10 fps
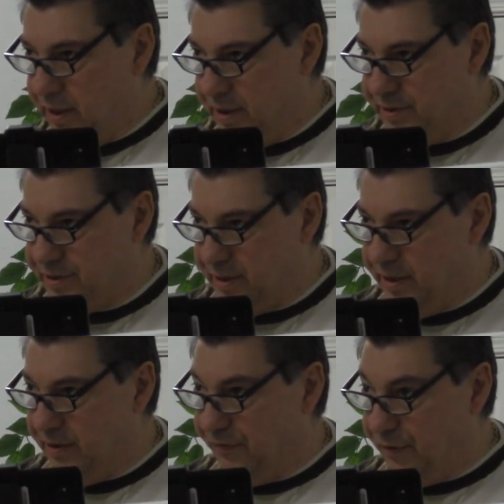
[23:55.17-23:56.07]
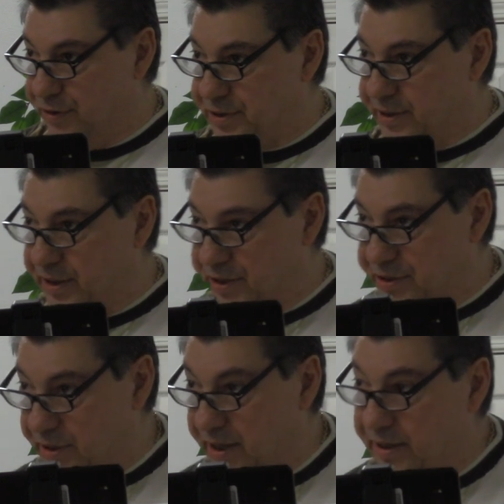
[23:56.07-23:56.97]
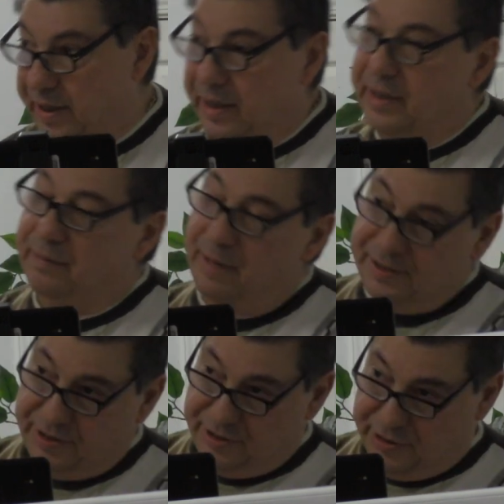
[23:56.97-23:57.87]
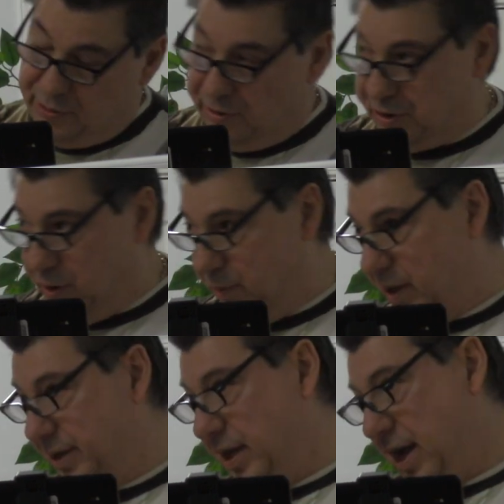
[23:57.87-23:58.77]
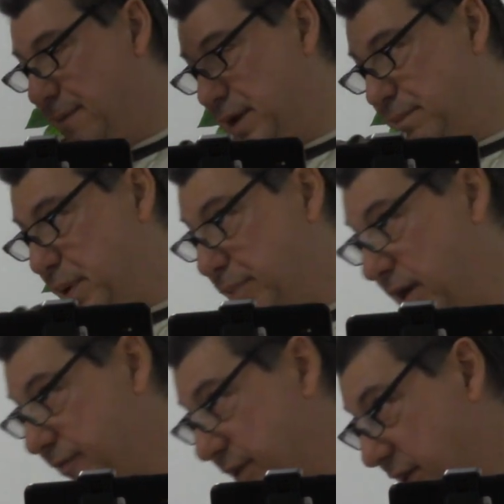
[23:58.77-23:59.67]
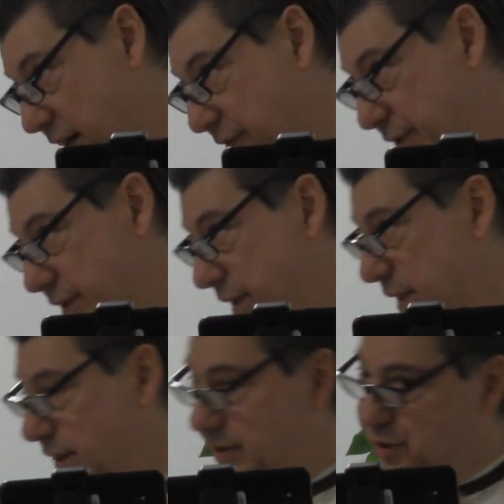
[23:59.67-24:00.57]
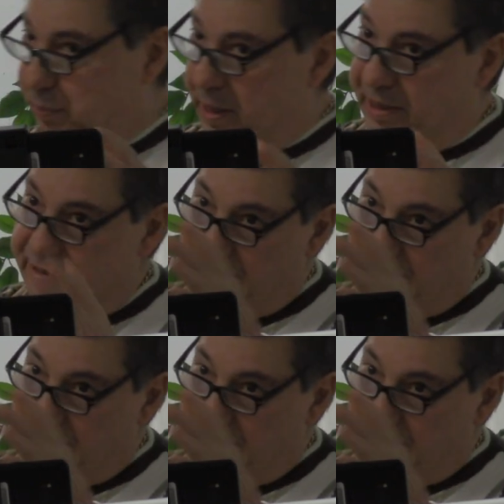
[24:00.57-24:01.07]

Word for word: is in the first edition, and the message is also on how many people have recovered in the span of